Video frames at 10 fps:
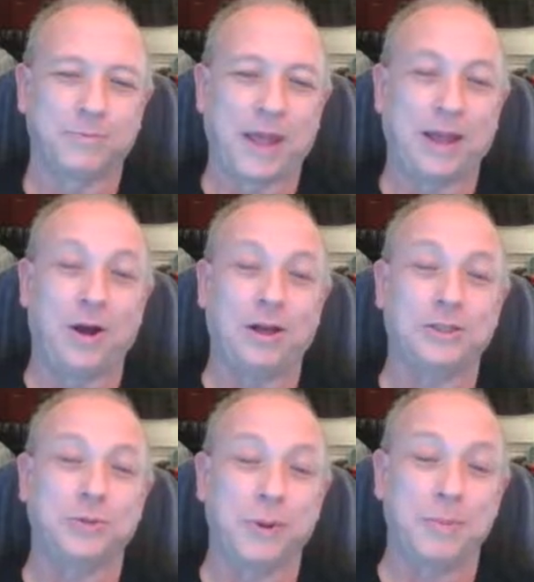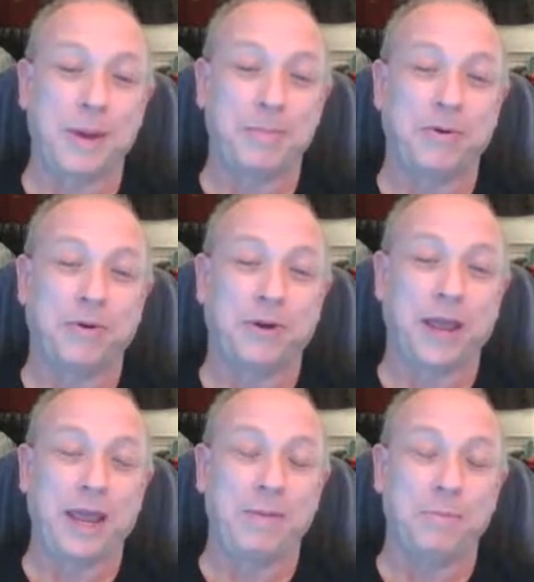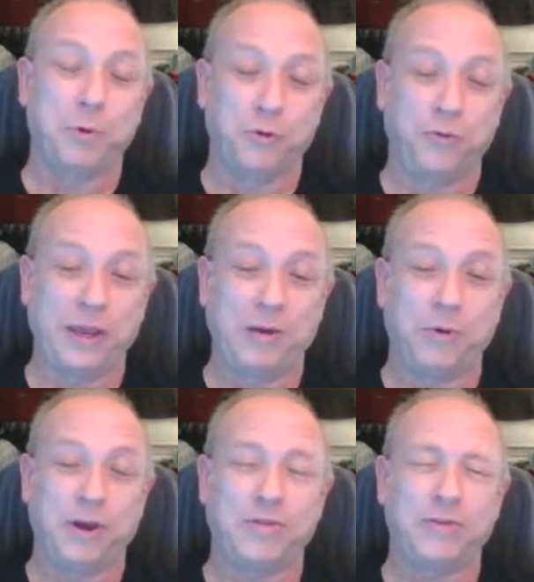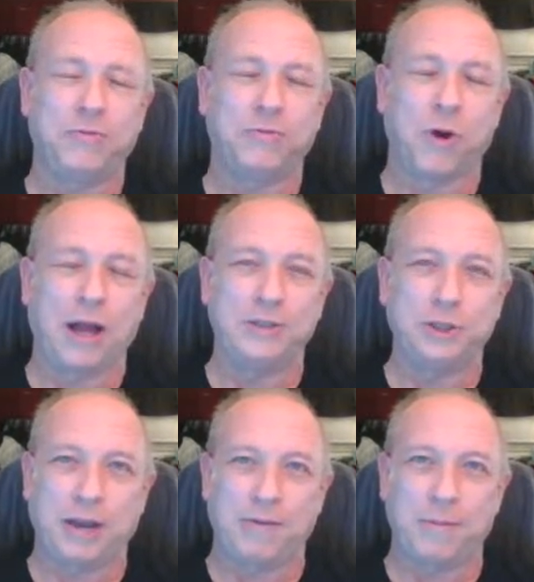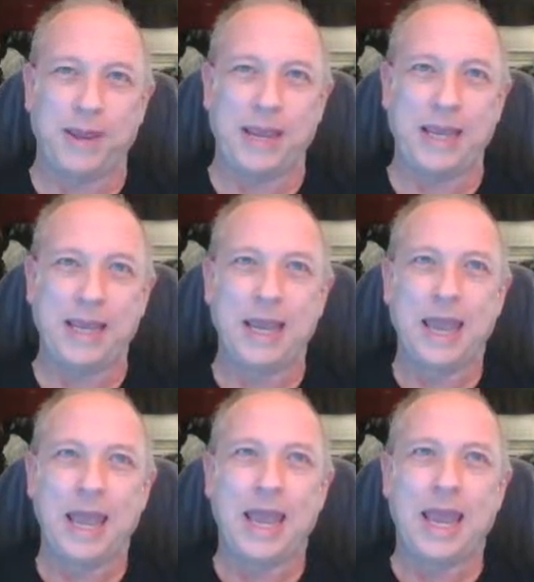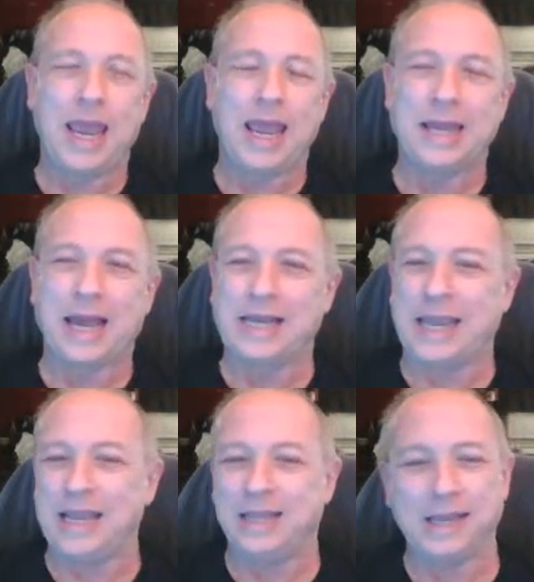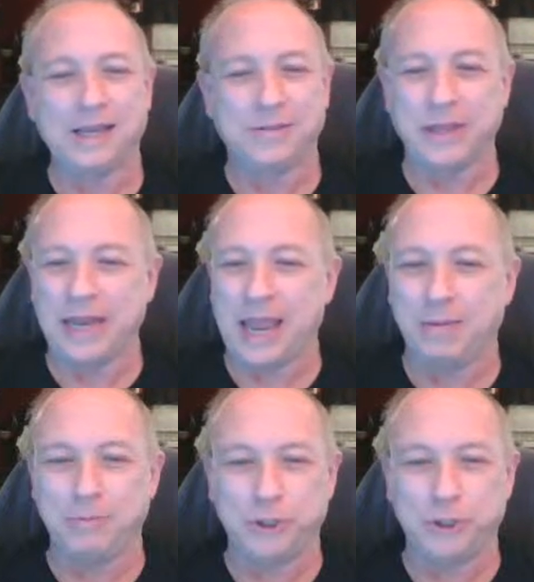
I also remember a movie with Ron Jeremy, and I can't think of the name.